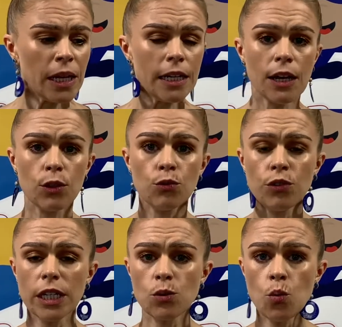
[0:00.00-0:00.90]
Now, the
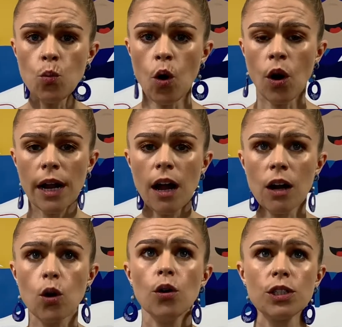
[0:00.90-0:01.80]
reason why
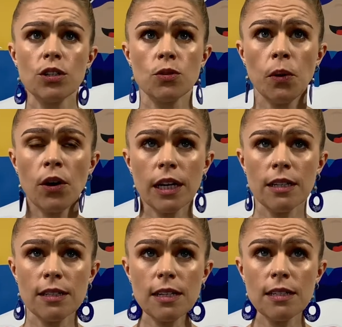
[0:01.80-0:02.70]
unconscious
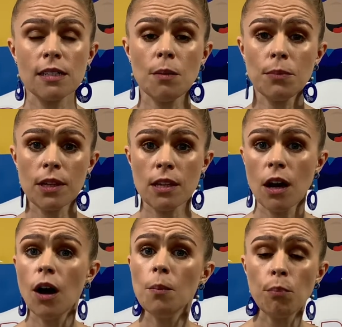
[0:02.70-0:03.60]
bias is something that
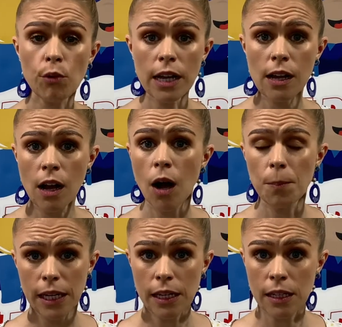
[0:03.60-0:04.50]
I'm bringing up
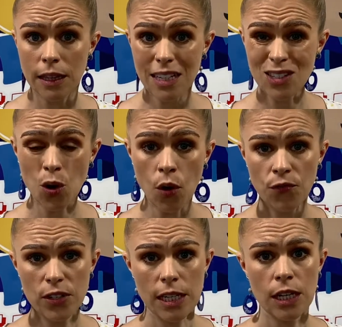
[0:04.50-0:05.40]
in this
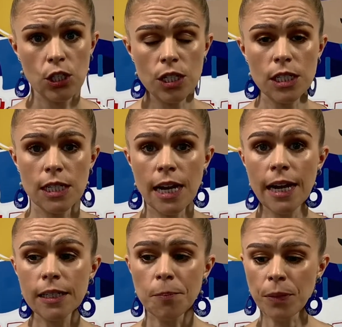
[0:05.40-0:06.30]
conversation today